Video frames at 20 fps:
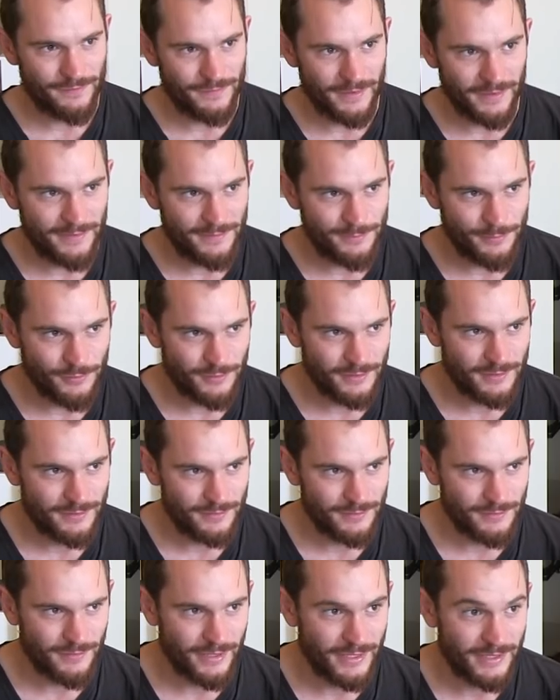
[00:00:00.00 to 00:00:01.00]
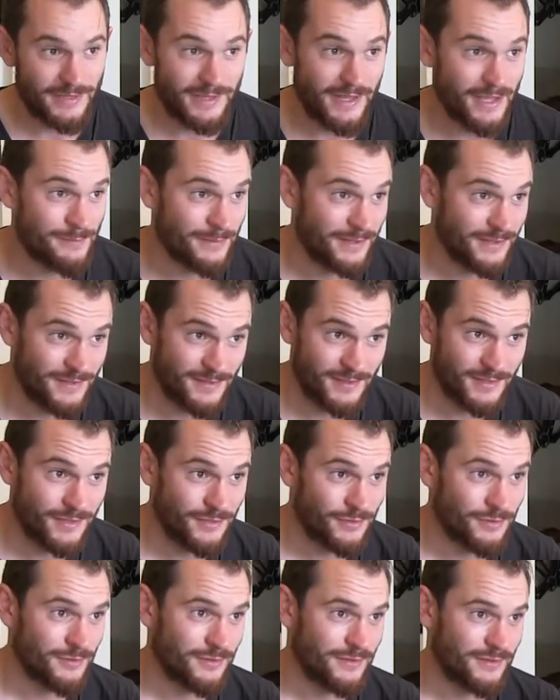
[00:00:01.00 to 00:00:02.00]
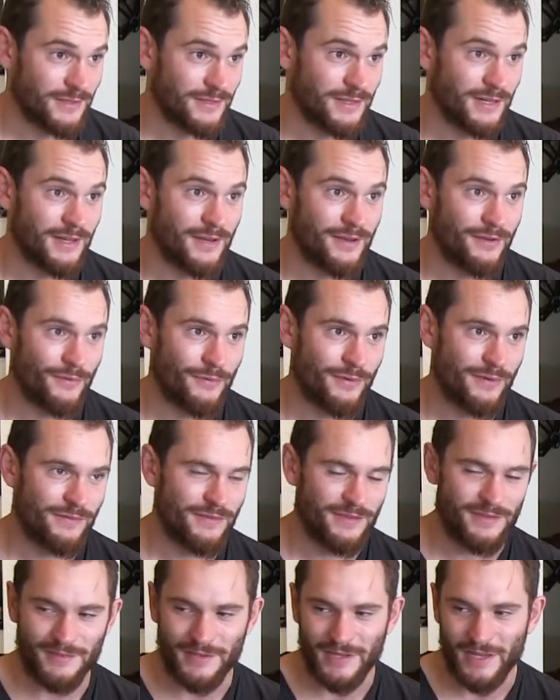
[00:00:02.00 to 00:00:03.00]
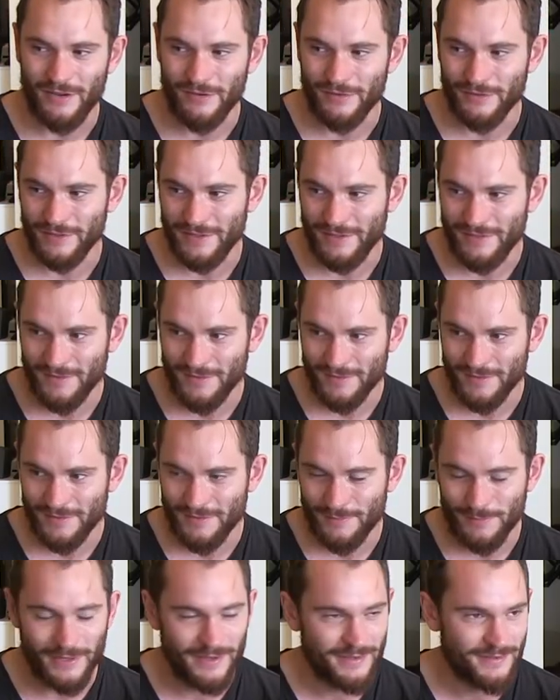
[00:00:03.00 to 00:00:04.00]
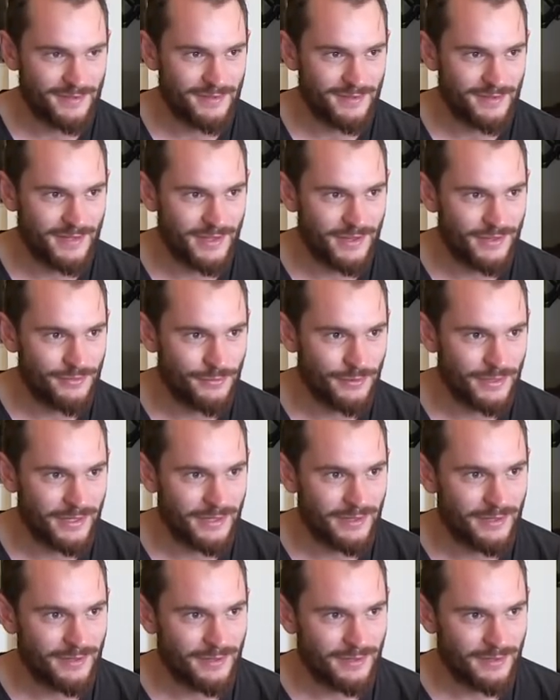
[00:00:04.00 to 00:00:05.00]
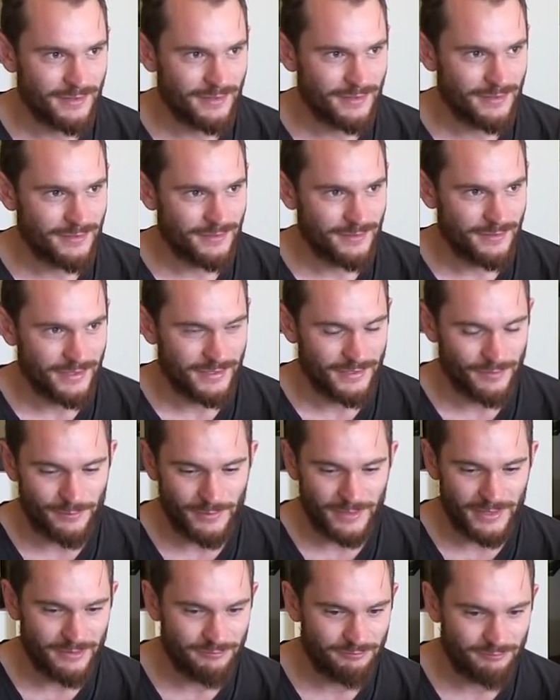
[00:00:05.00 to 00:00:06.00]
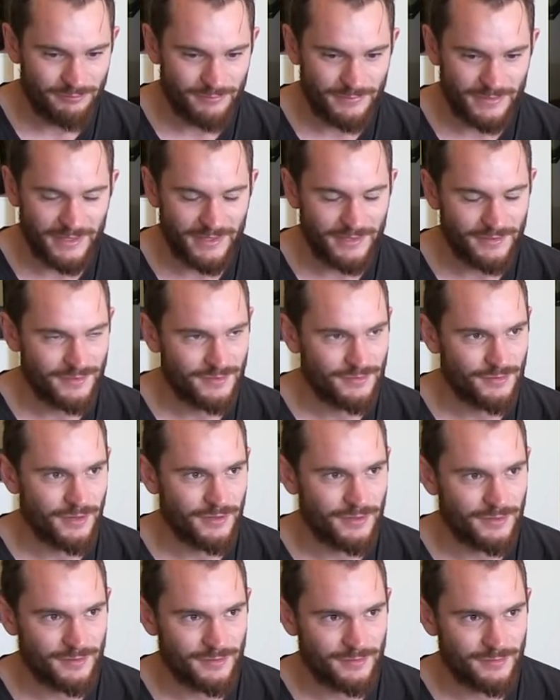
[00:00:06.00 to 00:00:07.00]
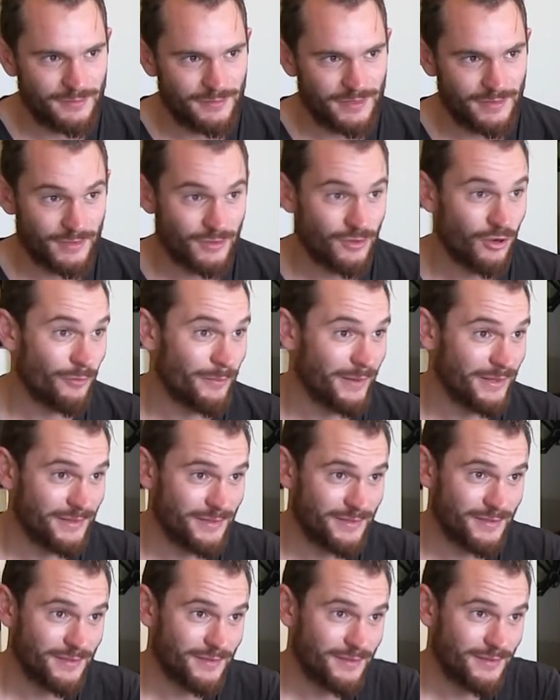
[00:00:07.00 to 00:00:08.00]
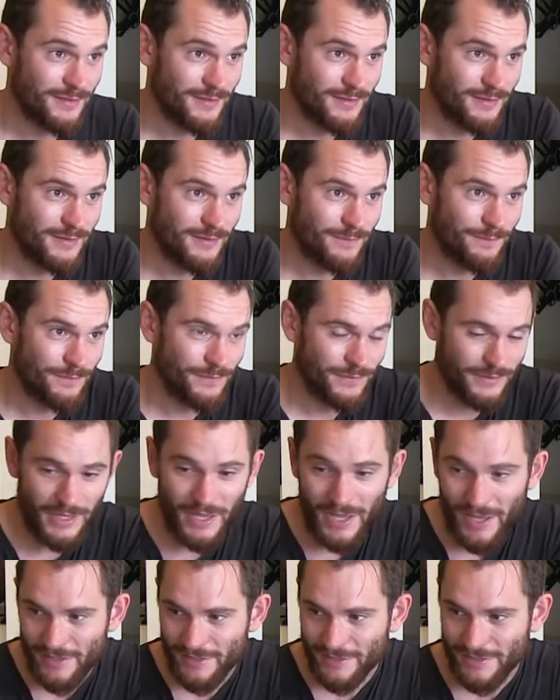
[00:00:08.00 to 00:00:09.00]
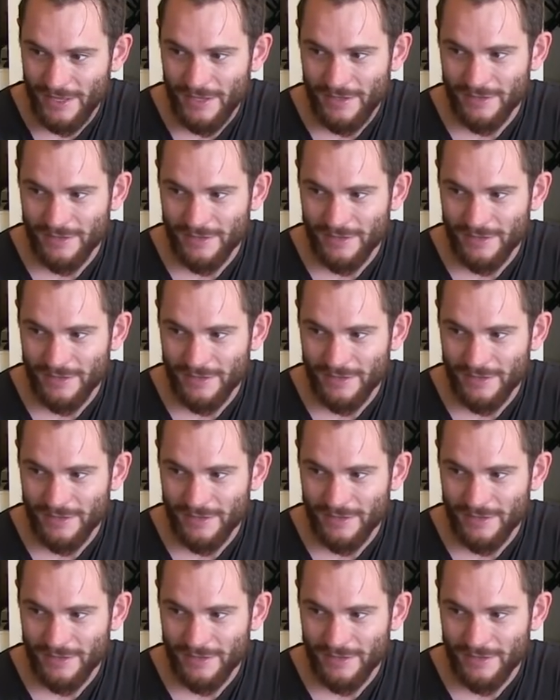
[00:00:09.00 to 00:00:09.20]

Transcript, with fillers: Facebook, like the ABC or the Guardian or whatever, there's now at least there's a space underneath where it can be deconstructed. you can turn those comments off. Yeah, look can.